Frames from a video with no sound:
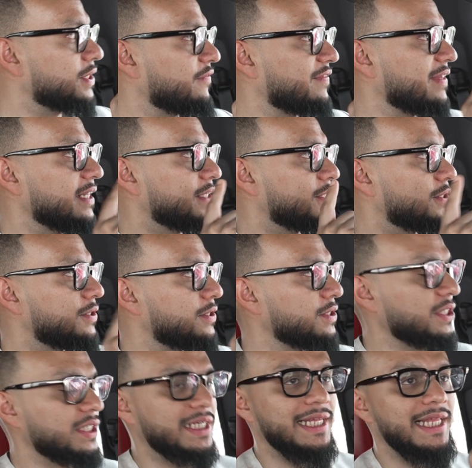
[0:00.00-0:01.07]
of
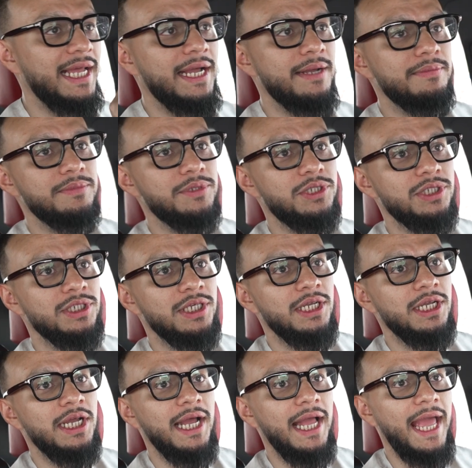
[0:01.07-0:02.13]
glitters and glams
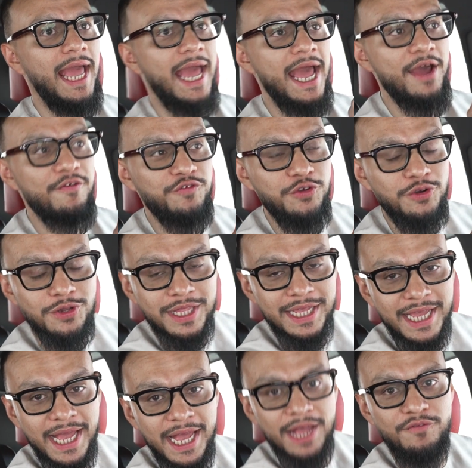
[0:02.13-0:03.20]
after they
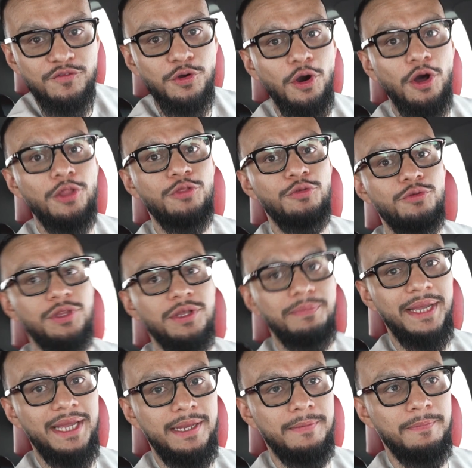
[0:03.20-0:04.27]
have gone through the
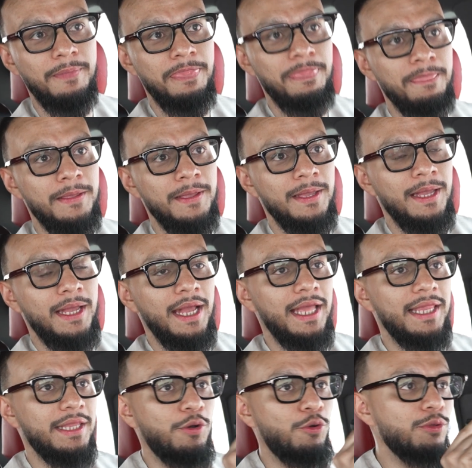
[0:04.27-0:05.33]
pain.
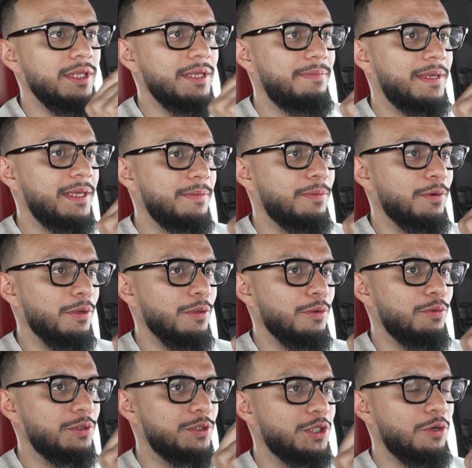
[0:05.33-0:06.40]
And the only people
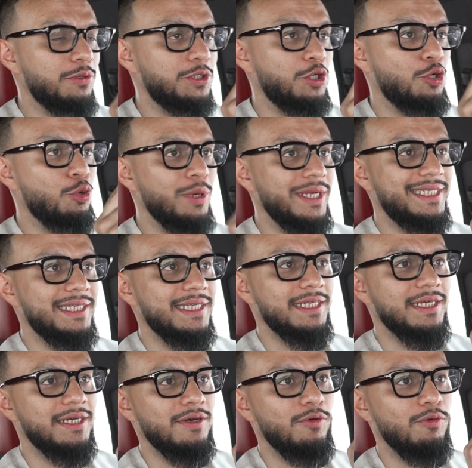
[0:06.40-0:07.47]
who don't quit
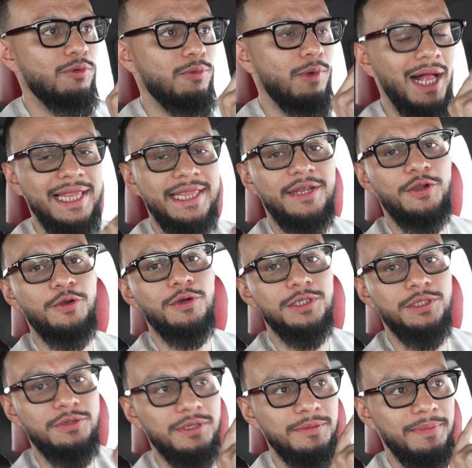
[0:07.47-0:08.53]
while they're going
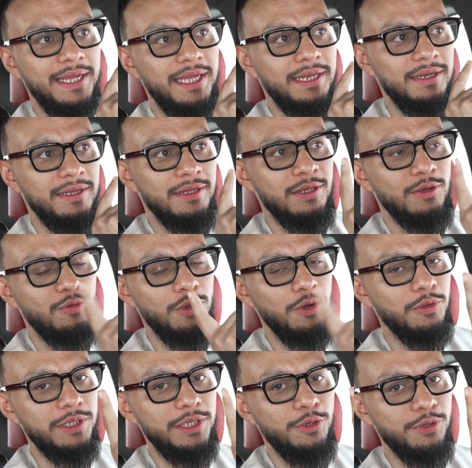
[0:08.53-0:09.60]
through the pain, we
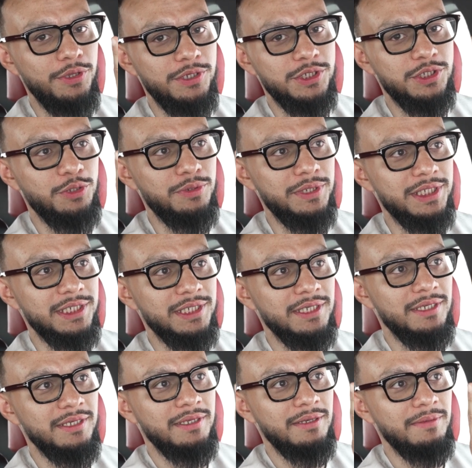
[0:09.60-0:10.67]
only know their stories.
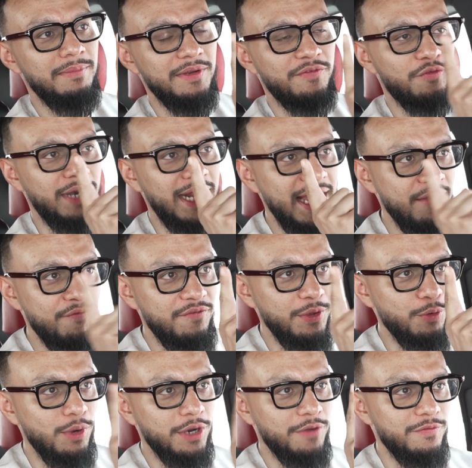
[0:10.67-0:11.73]
But for every
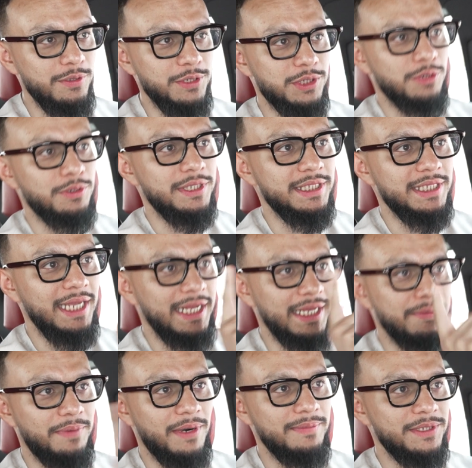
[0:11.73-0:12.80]
one of those stories, I
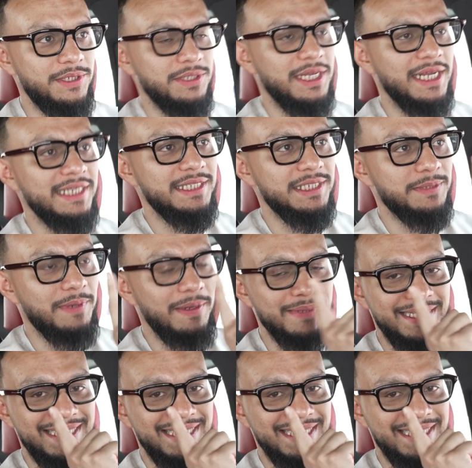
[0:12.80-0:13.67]
can promise you guys, there's probably